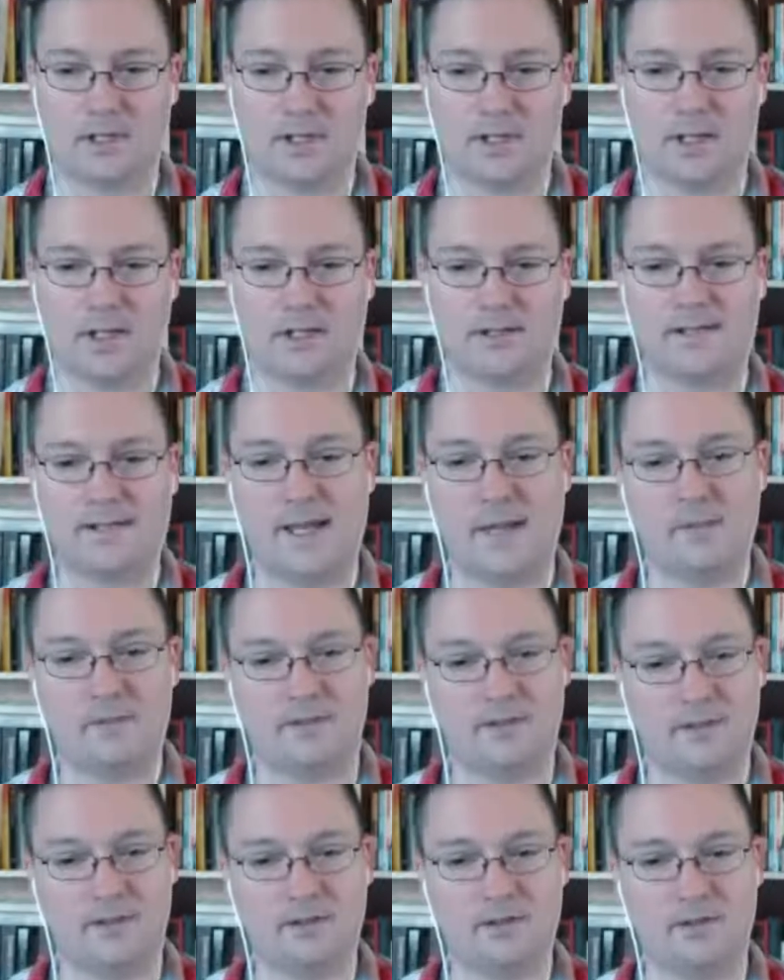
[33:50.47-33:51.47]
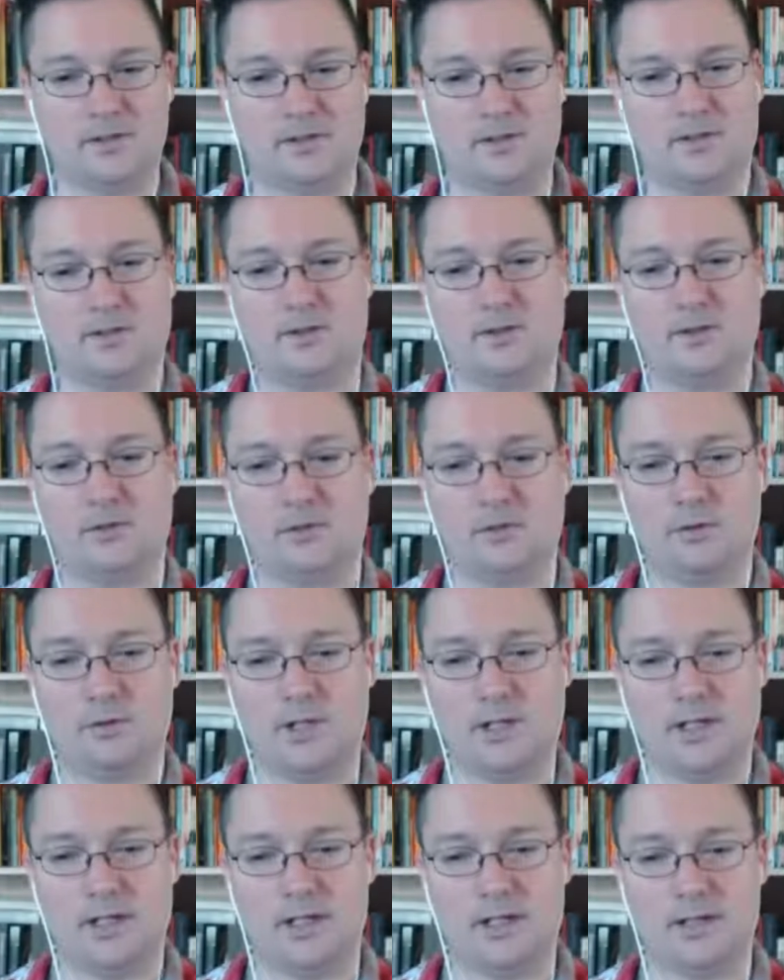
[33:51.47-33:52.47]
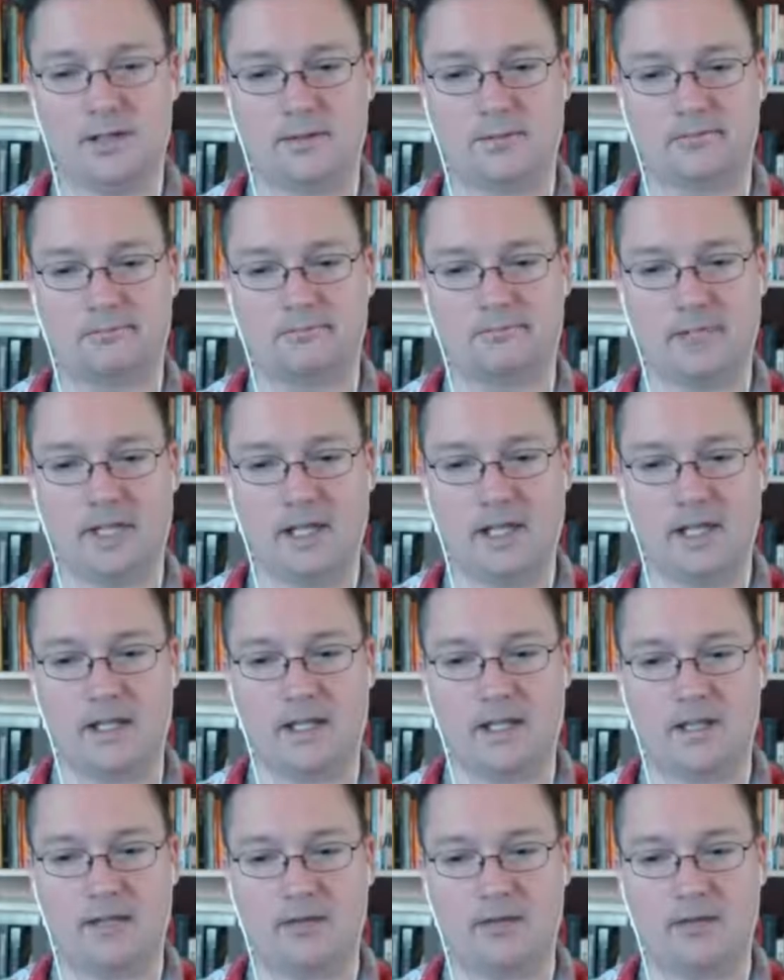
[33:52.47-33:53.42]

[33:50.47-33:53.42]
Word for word: attempted to do a